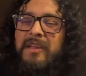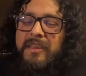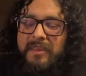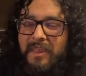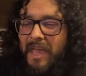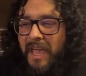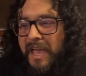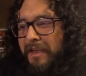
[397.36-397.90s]

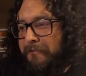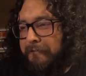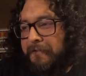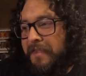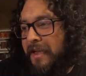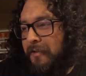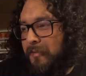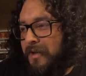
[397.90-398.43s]
the ad for
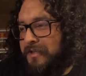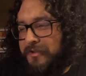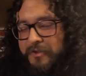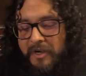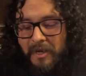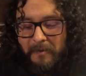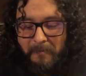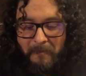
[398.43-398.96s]
that one
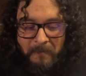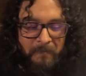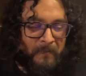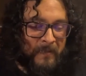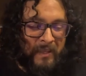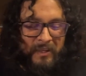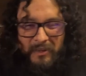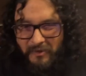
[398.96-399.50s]
drop,
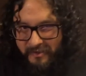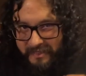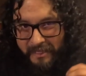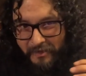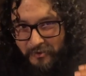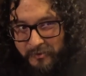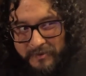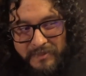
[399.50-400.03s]

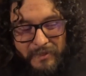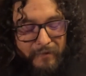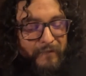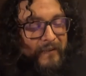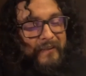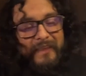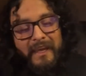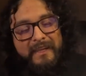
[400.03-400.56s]
like cool stuff
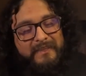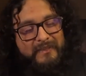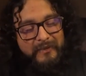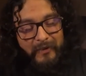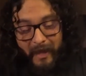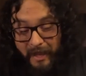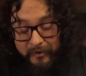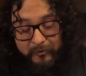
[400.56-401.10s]
like that.
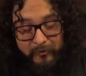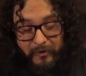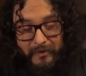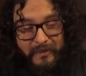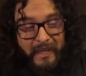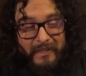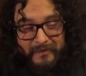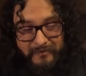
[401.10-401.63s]
So I
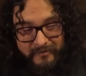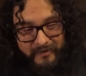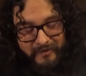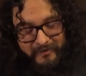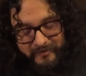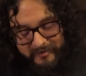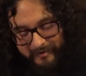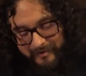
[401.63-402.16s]

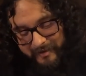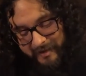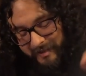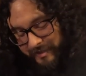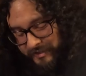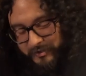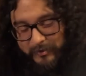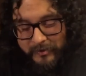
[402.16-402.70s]

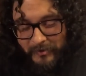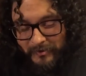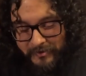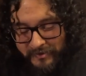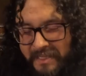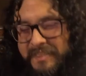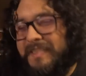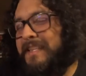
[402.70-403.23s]
like Joycult.
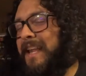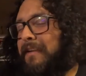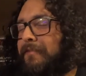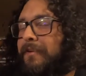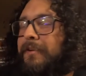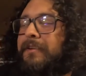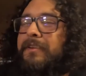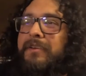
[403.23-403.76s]
It's
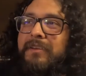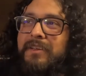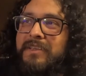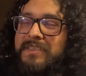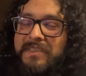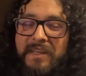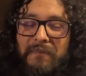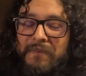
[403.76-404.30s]

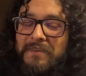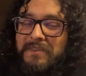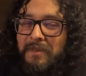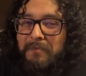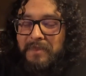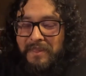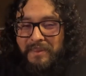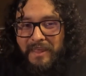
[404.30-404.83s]
never
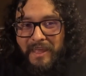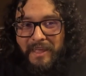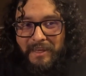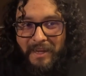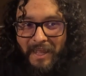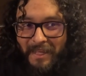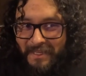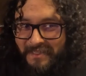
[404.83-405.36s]
something that
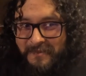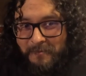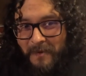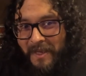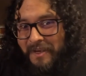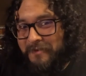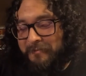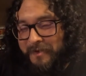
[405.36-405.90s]
I
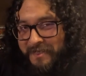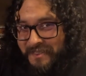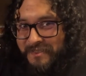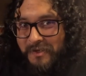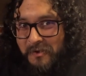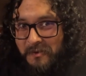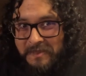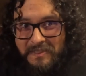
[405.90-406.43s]
expect, but it's
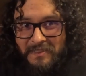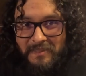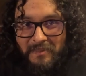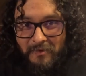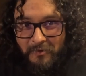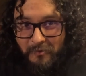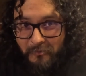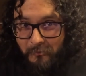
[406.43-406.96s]
always
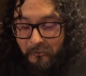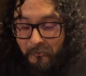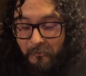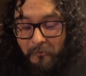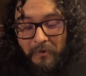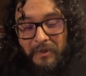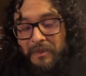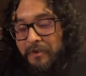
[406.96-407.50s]

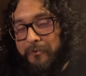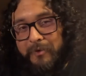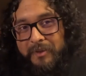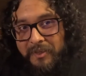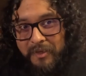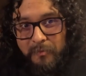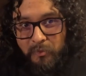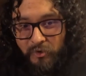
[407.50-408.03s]
really,
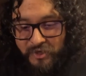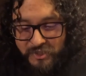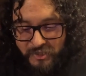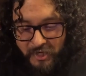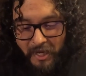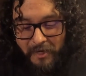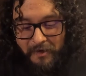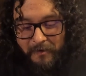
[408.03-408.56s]
really
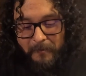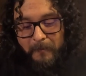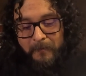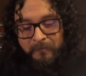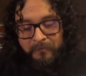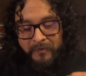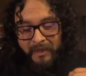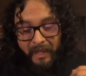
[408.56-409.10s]
appreciated.
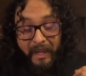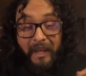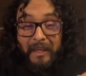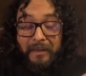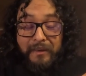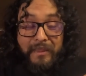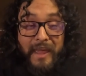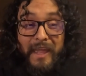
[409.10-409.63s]

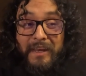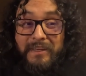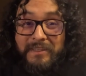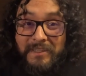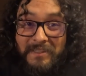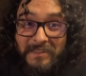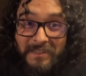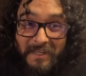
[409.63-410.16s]
And that
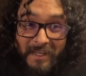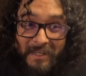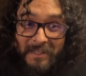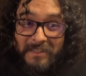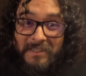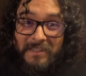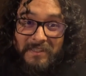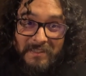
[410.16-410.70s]
does
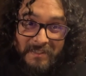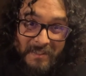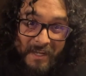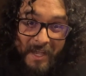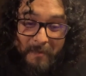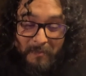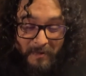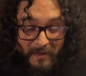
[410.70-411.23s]
not stop